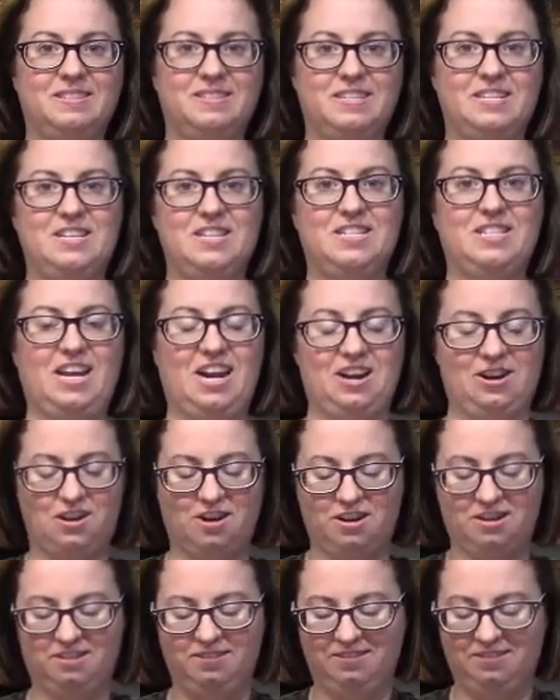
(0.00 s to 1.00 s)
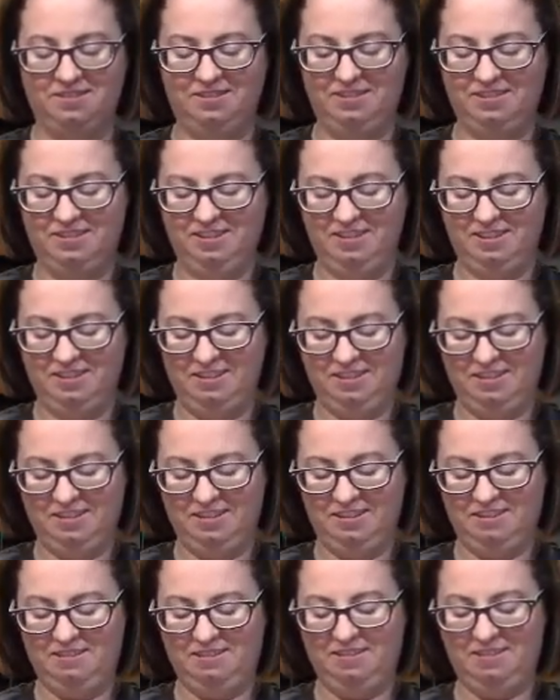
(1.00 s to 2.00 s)
container.
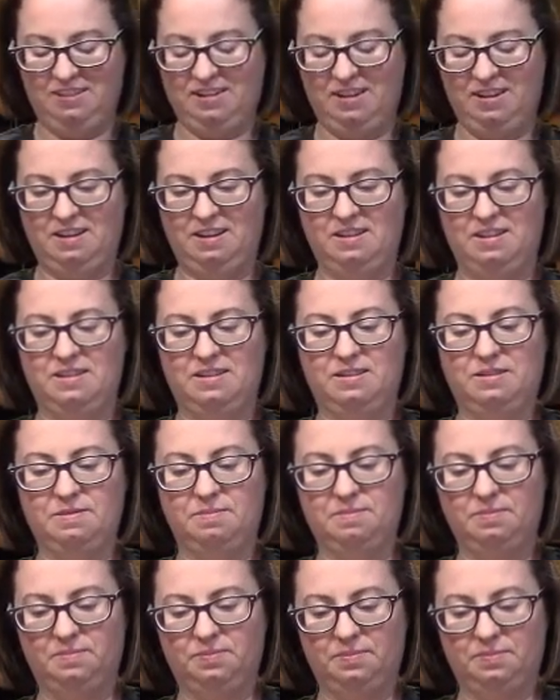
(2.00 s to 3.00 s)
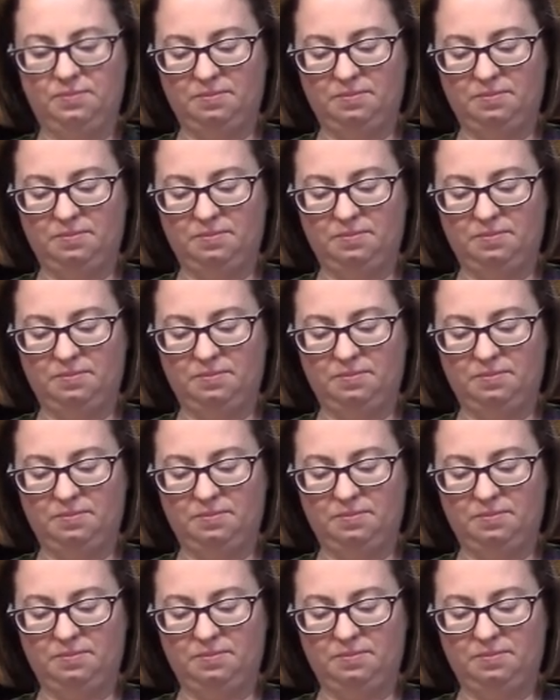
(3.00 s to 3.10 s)
And